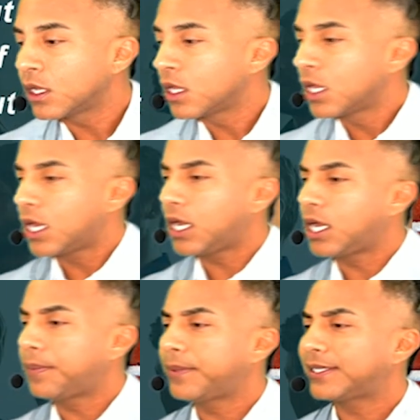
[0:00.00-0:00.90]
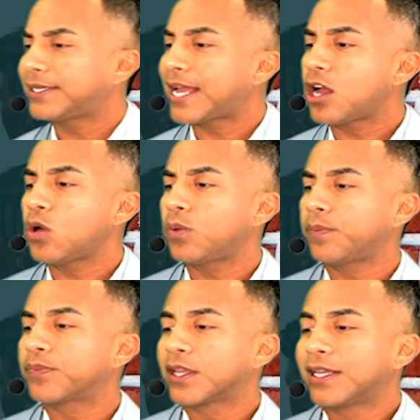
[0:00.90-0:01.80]
Now,
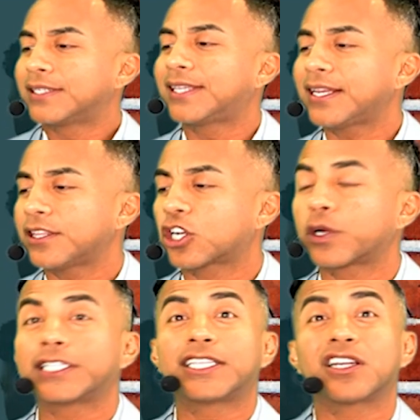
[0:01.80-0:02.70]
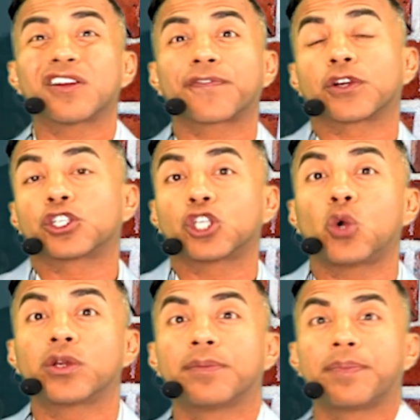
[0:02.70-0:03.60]
setting the criteria for
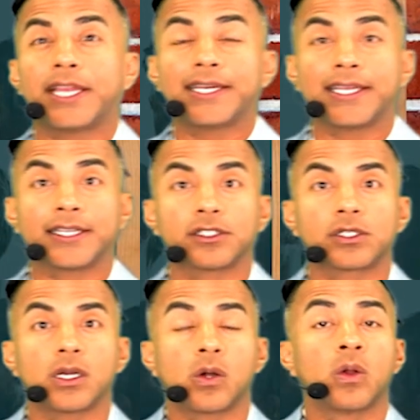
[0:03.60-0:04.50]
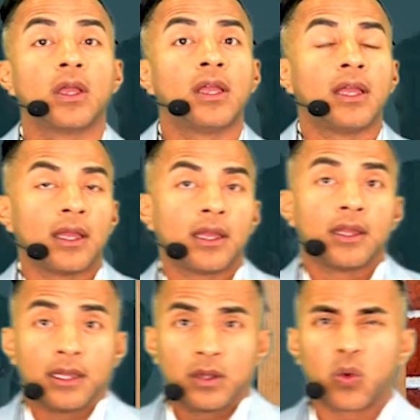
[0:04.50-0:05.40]
sold and pending. So
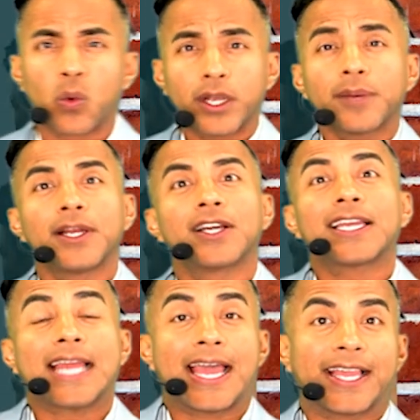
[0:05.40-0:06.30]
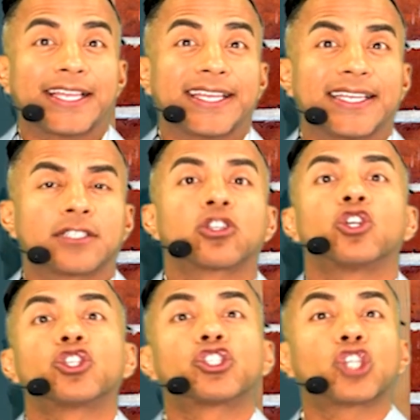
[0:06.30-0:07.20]
what we're going to be looking at is
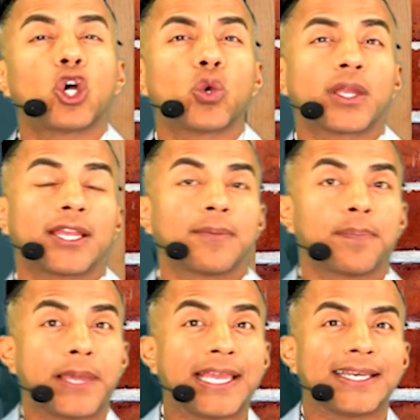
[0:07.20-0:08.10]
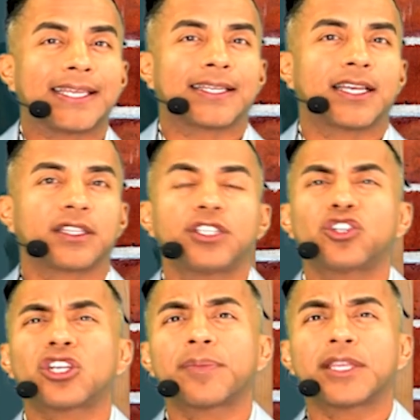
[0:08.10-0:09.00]
sold and pending. Now, these are
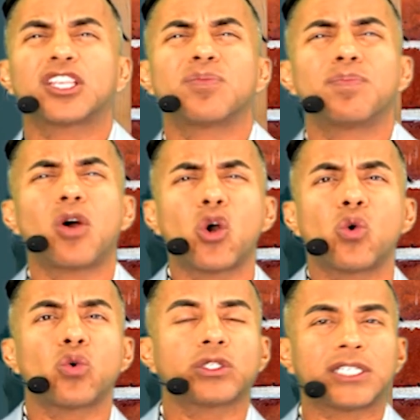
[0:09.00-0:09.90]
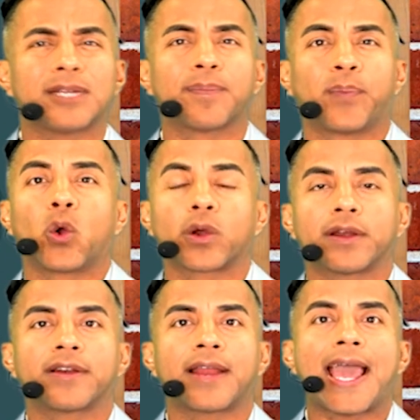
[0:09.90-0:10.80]
going to be the most
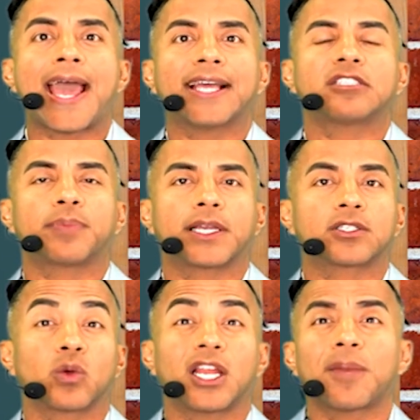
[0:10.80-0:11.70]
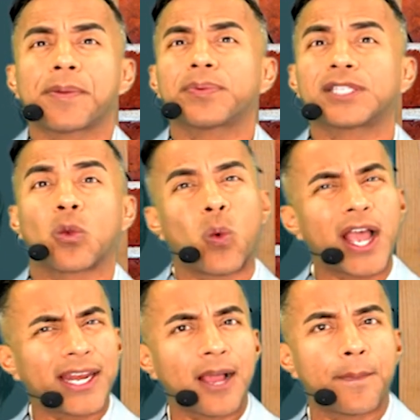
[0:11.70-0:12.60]
important aspects. So a lot of people say, why
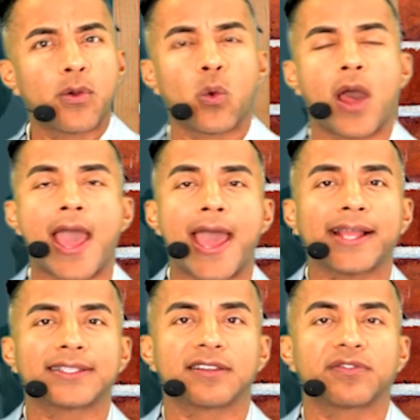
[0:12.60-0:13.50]
not pull active?